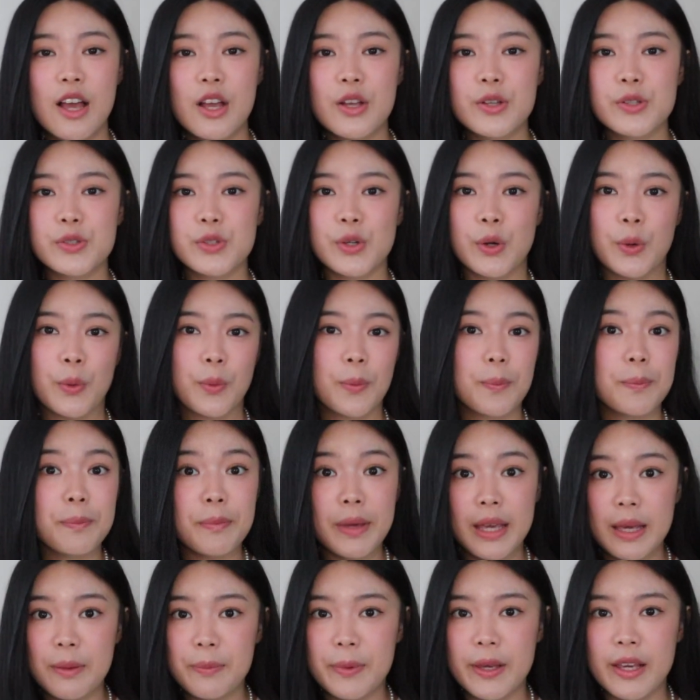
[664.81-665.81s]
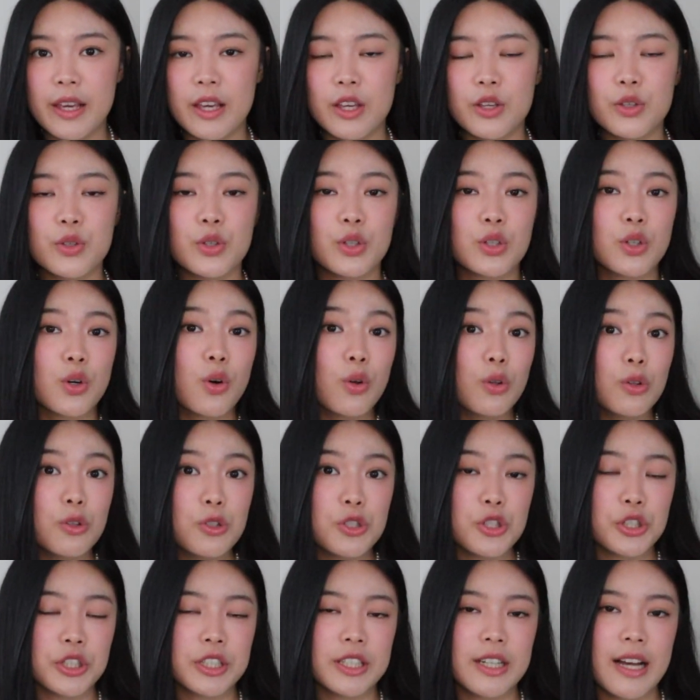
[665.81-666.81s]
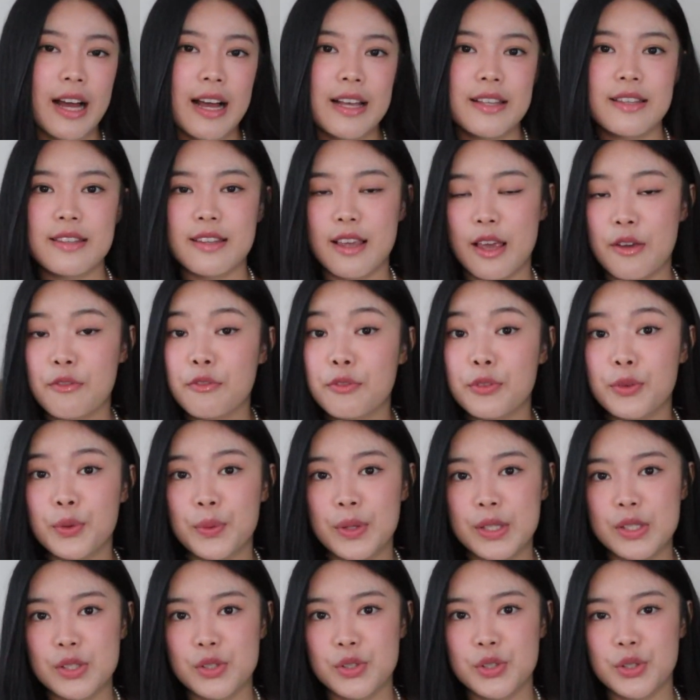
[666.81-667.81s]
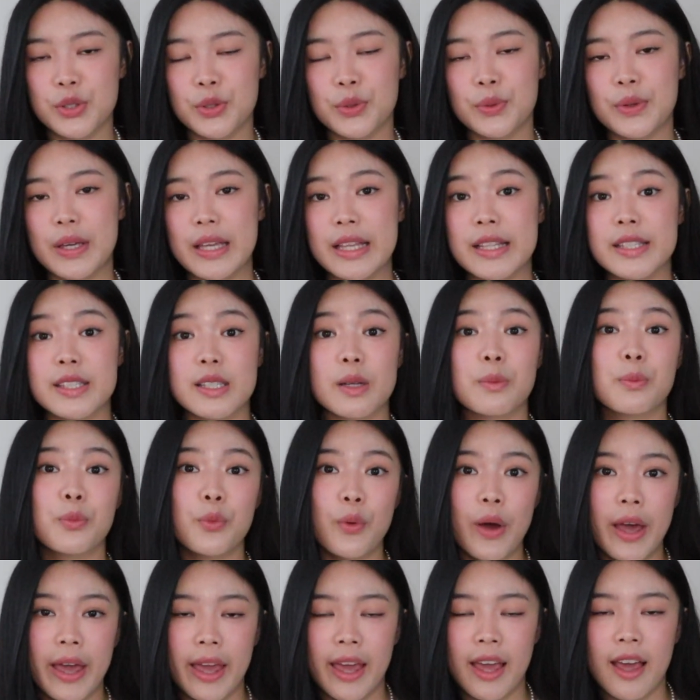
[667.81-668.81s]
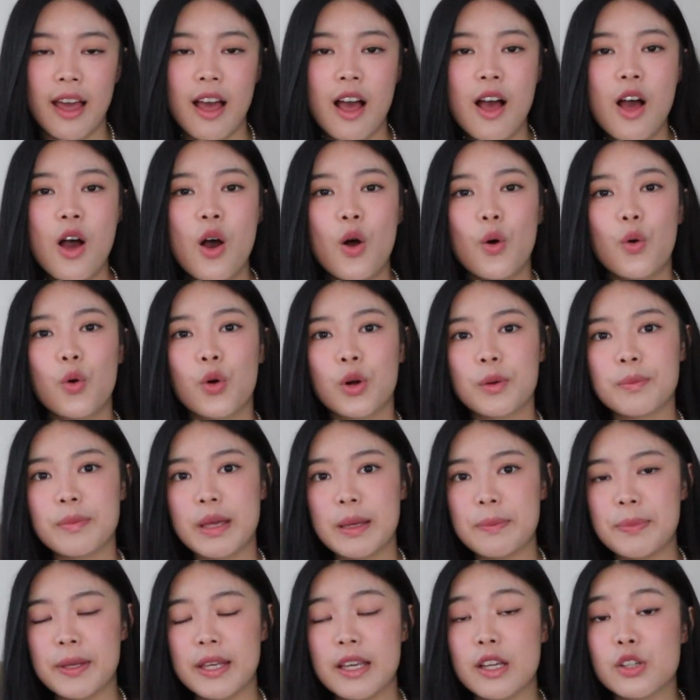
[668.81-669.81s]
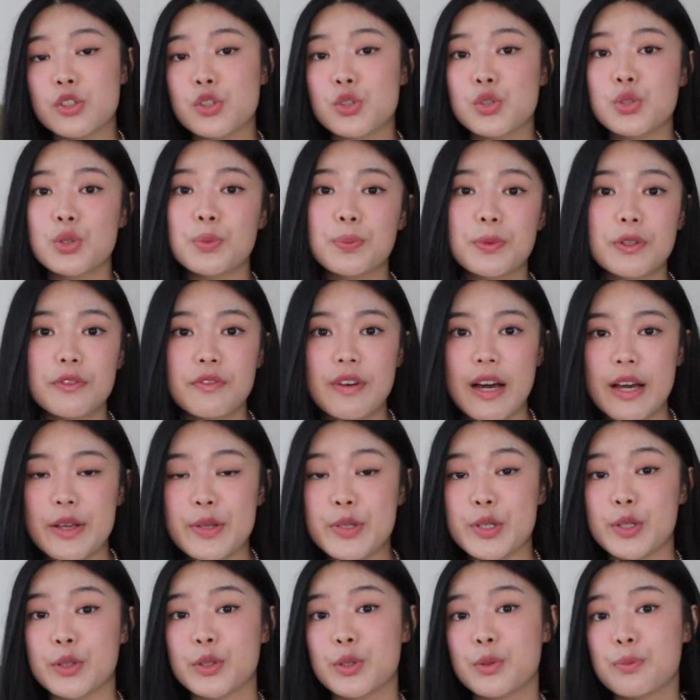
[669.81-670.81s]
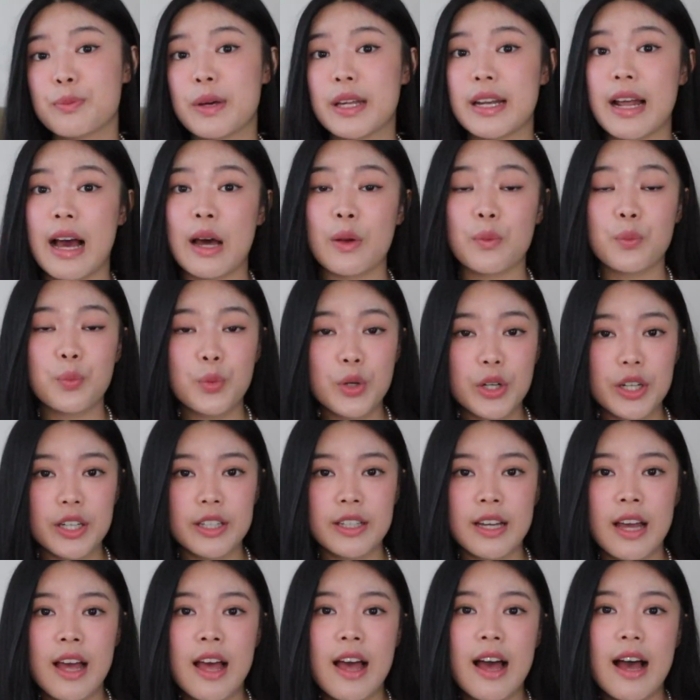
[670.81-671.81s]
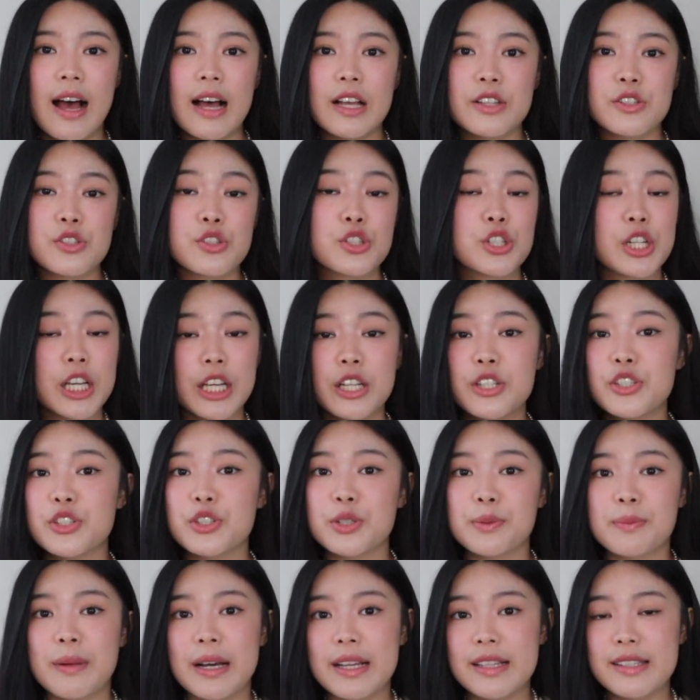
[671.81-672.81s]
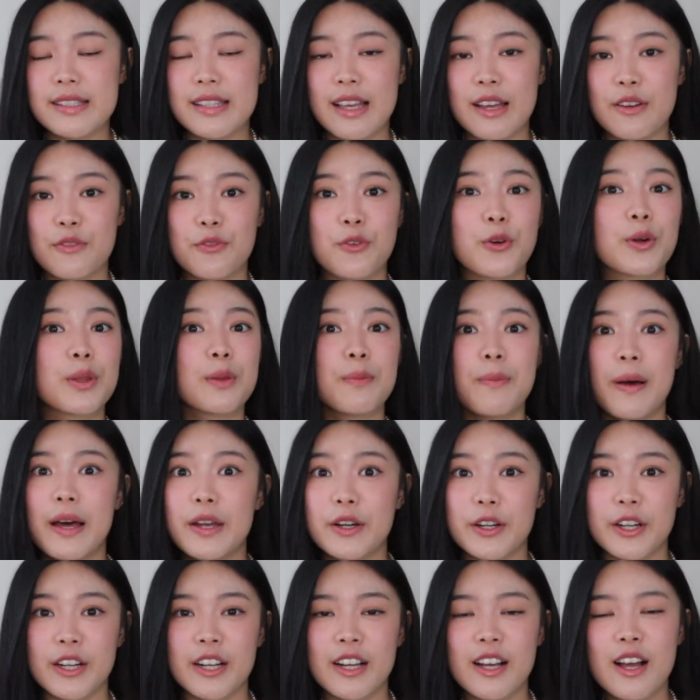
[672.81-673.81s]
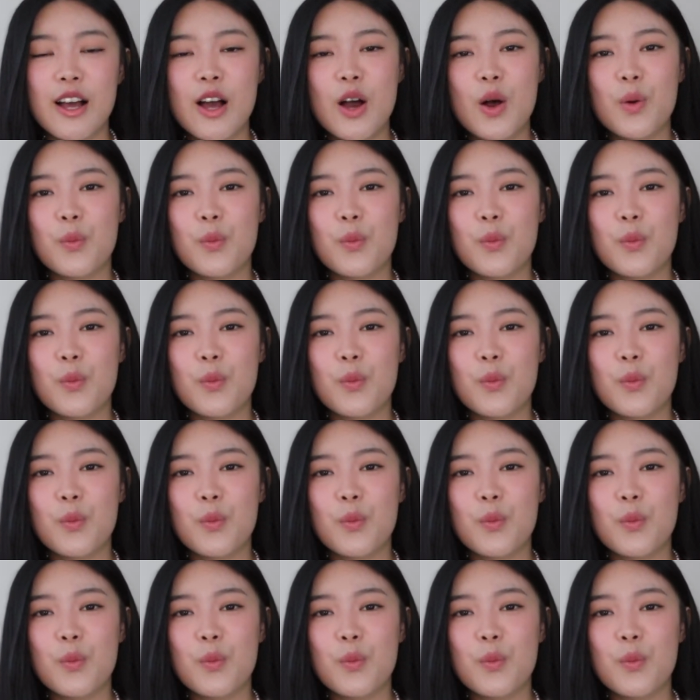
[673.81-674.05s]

So maybe your culture has influenced you in some way, or maybe a supervisor you met at work has changed your mindset for the better.